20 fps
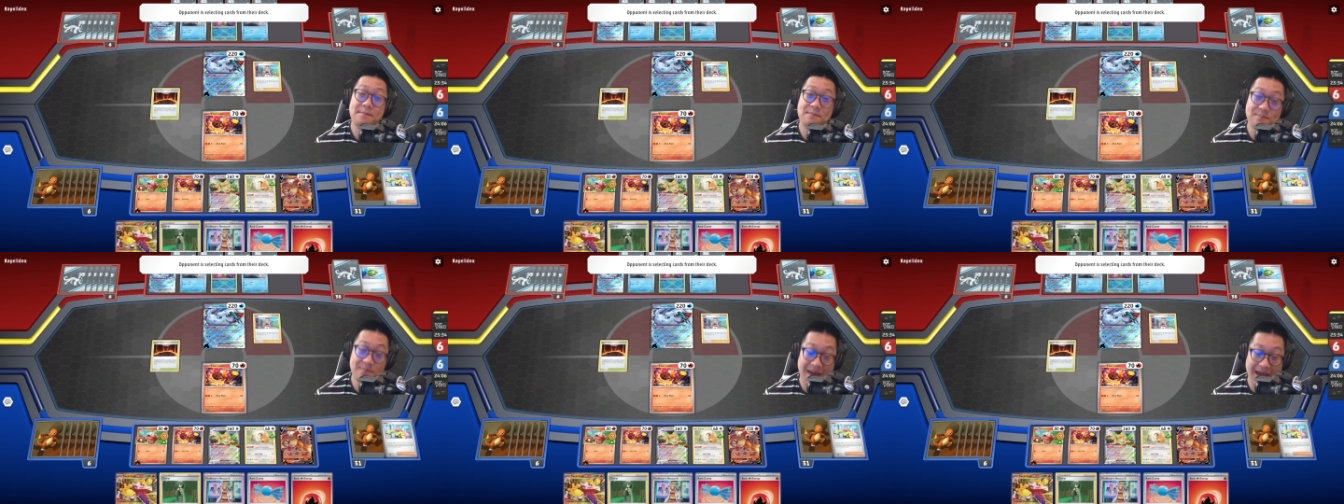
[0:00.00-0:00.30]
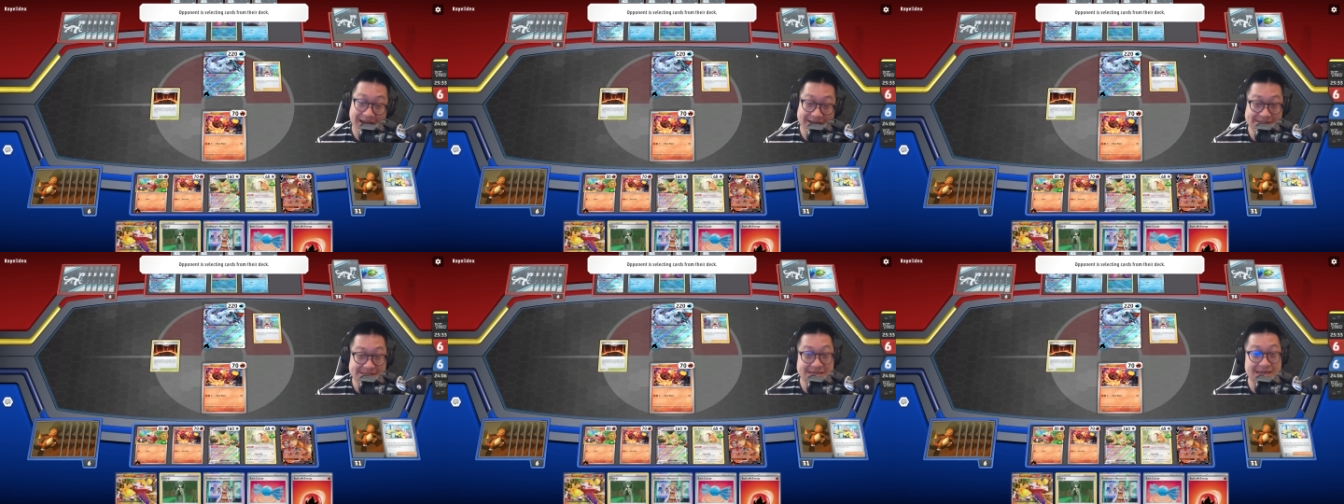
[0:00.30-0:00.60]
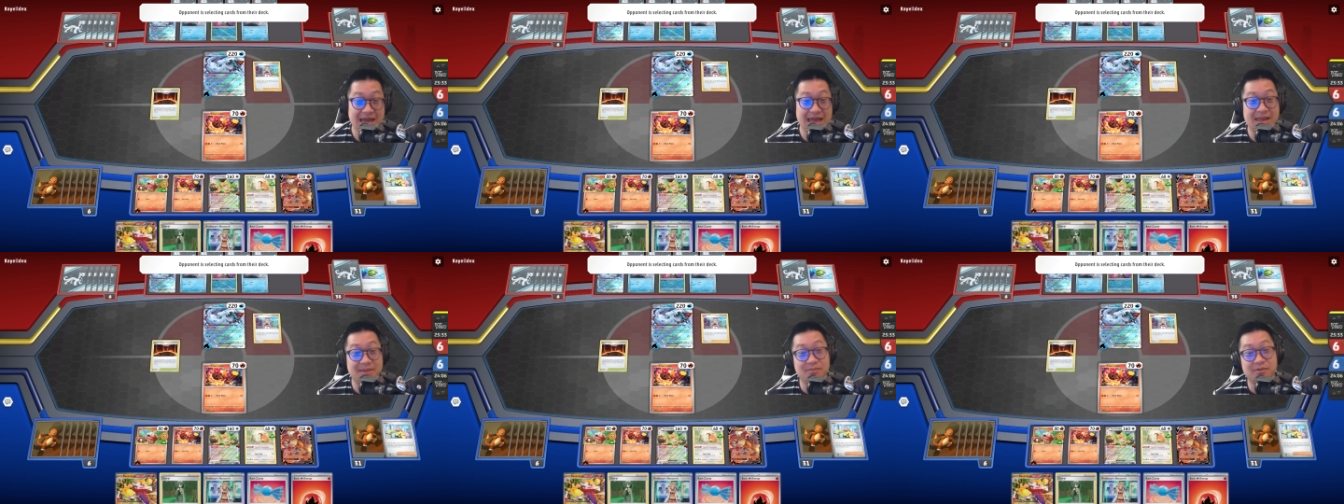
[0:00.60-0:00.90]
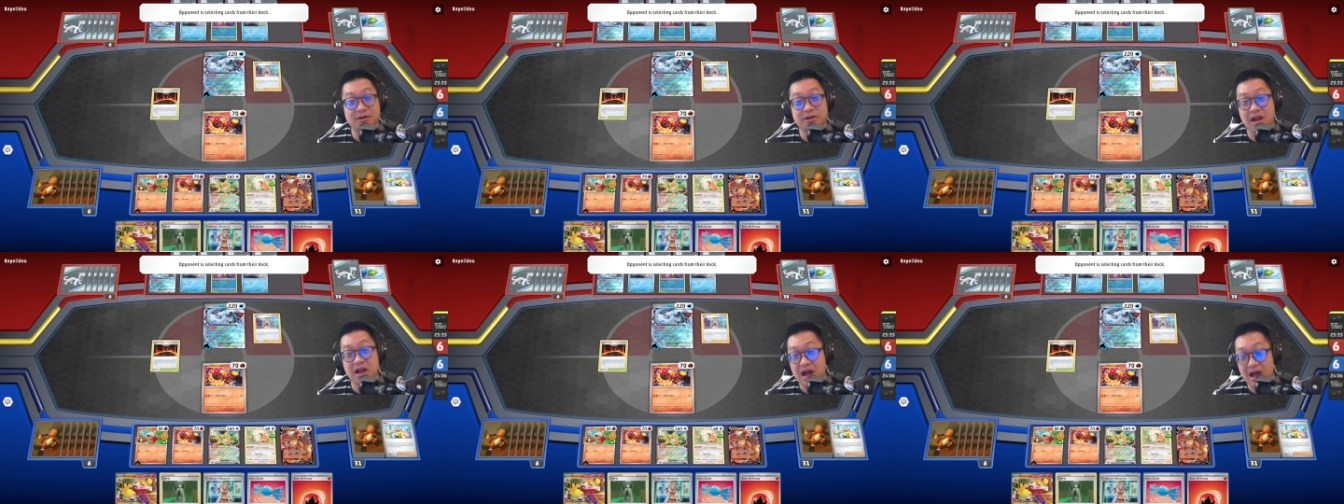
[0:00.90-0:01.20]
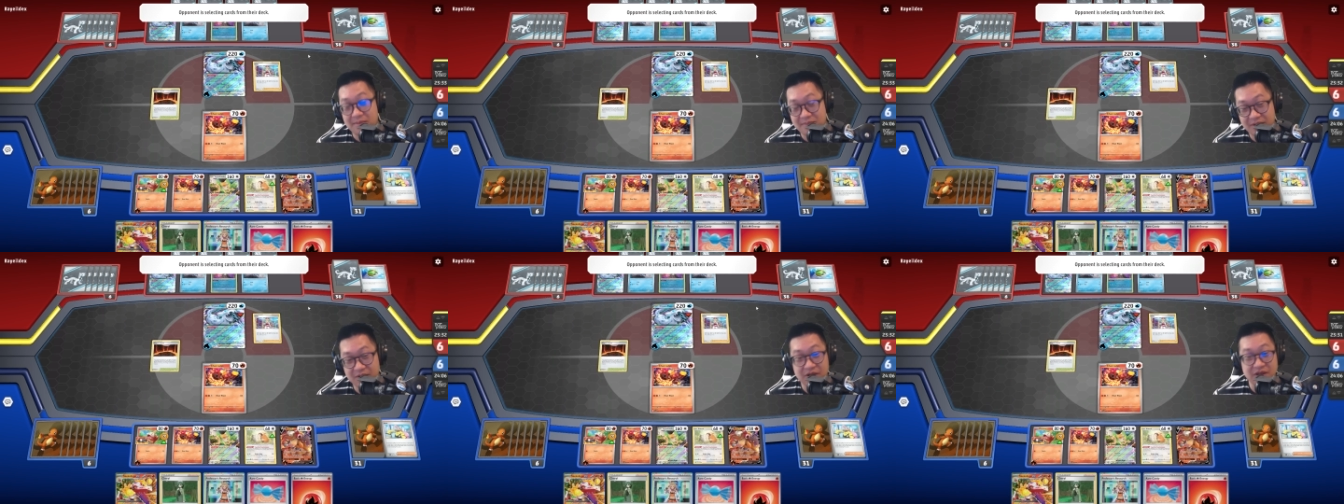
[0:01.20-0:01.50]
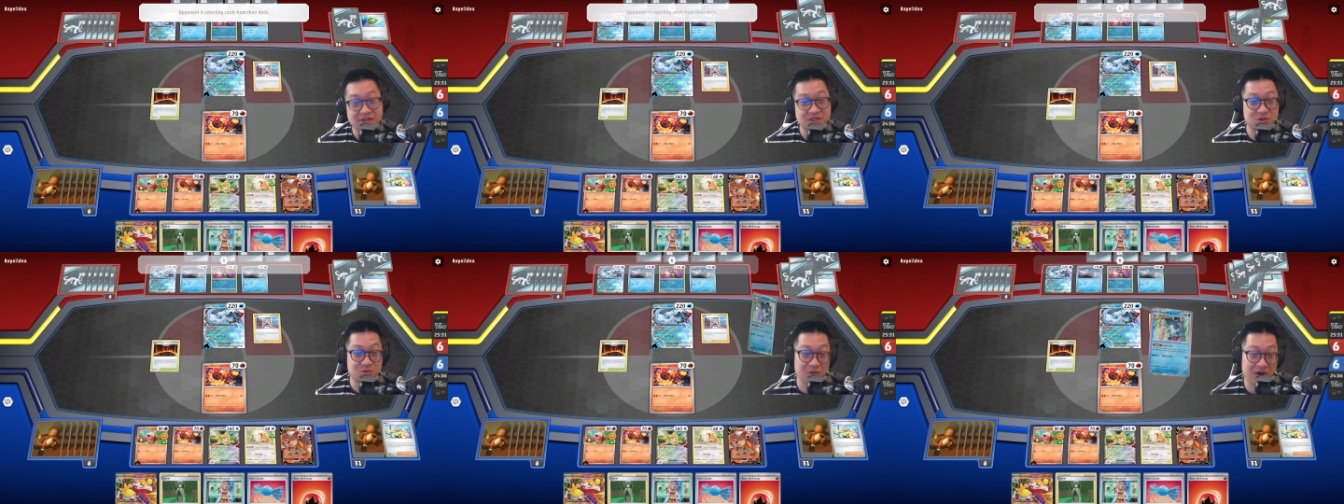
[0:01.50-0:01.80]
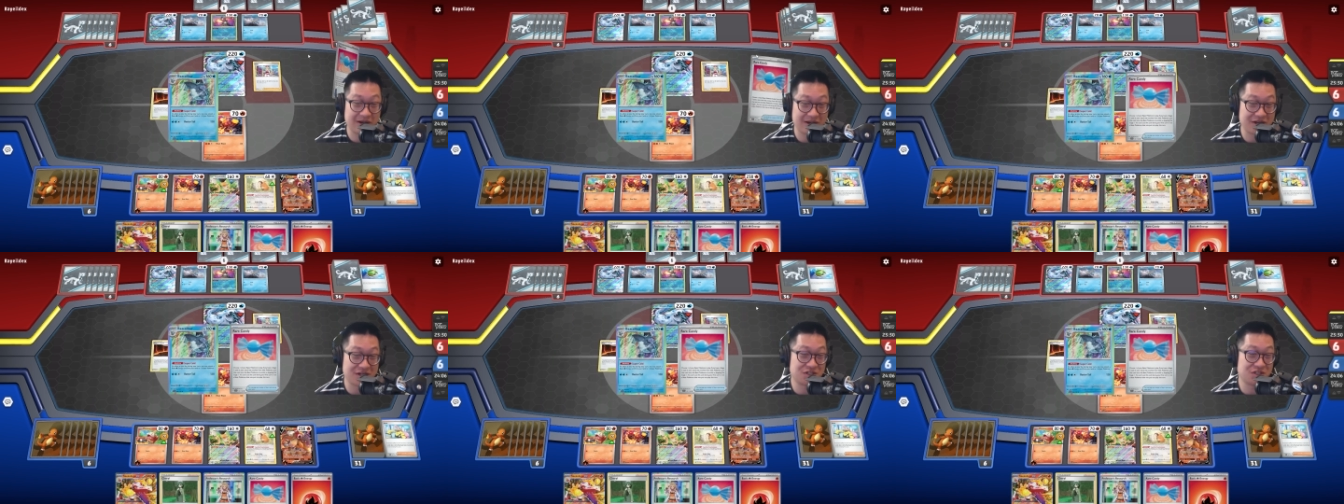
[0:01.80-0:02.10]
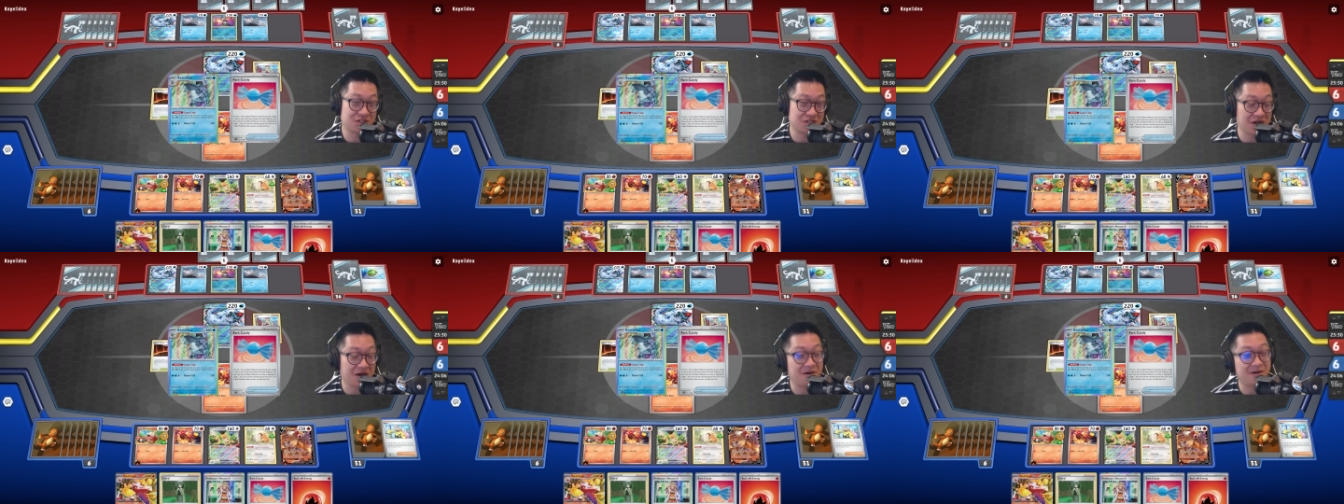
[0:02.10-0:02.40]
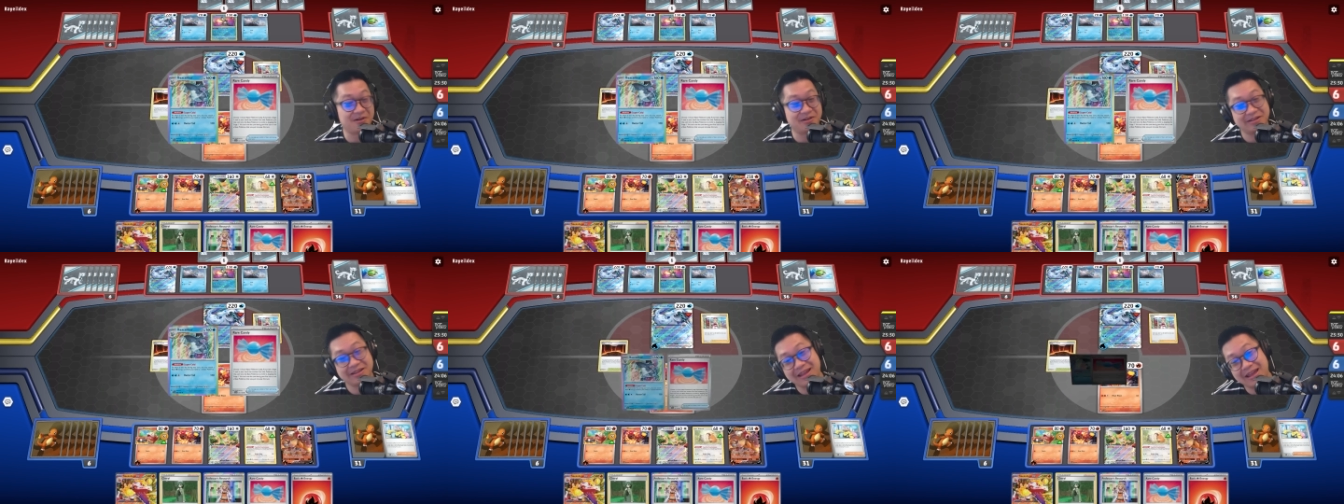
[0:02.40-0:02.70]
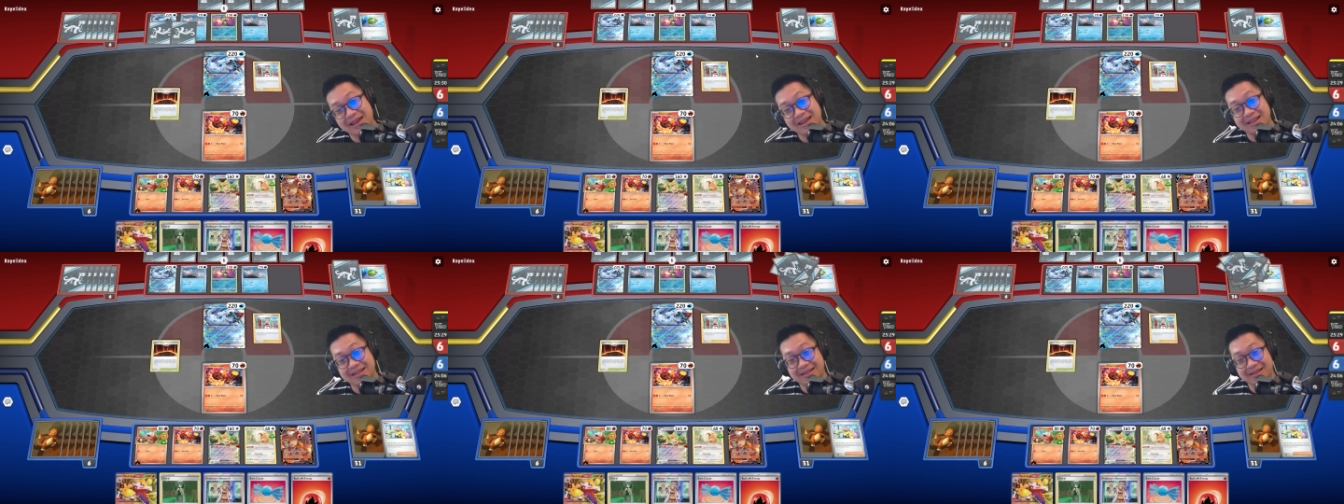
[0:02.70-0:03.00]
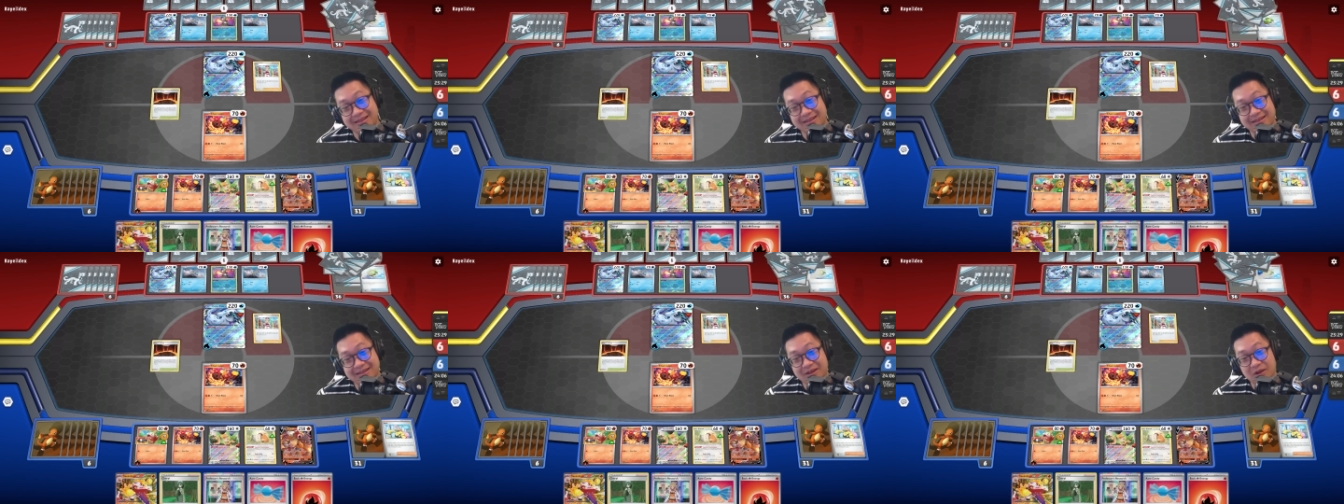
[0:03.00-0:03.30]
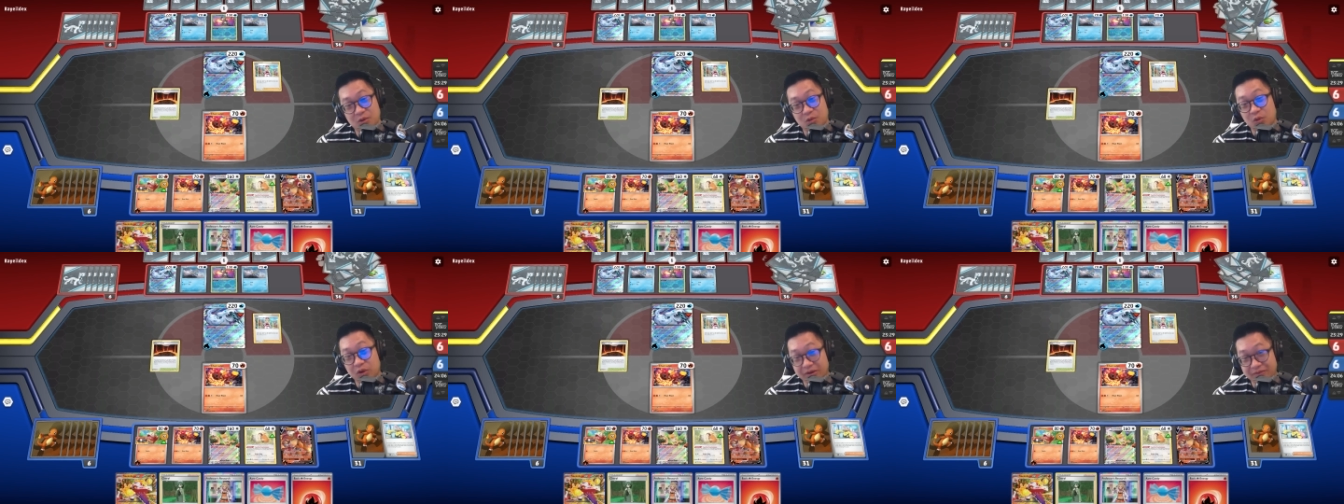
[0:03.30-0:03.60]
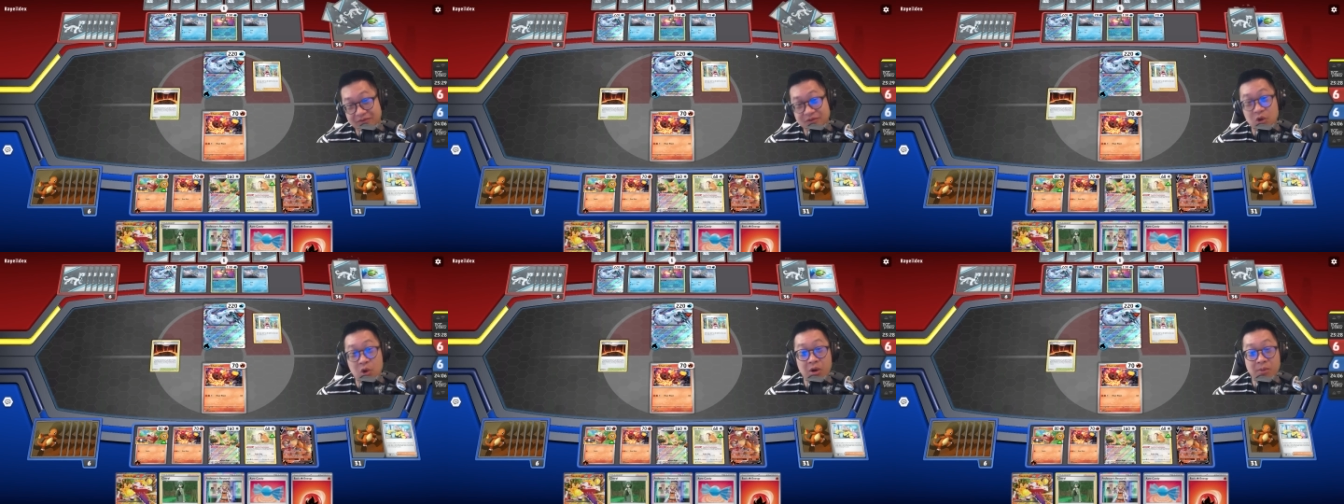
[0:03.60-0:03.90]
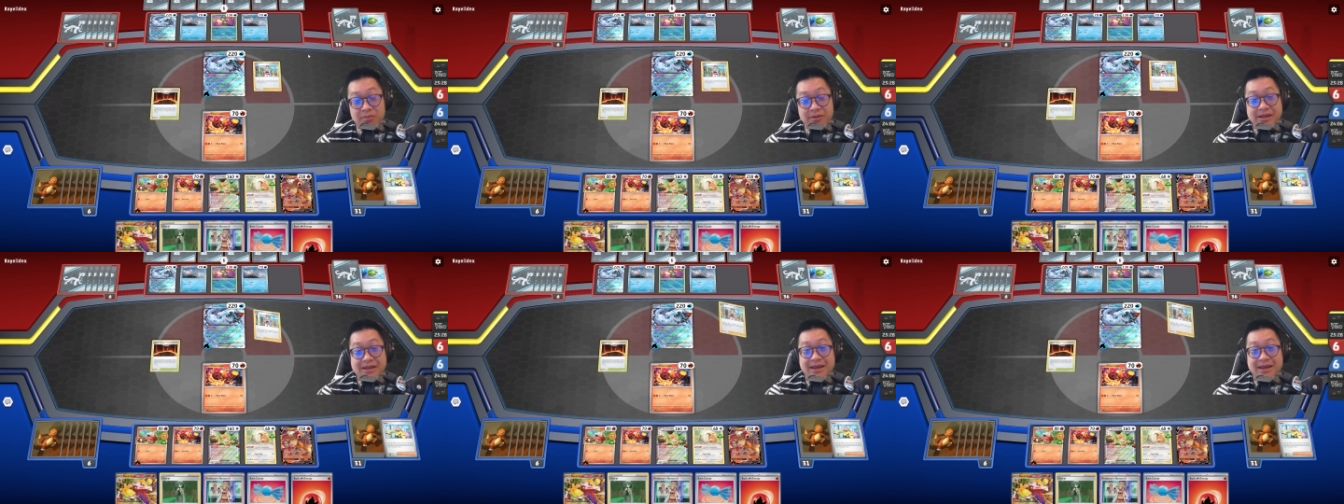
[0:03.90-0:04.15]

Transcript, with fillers: Max Excalibur combo is ready. Shard that would have normally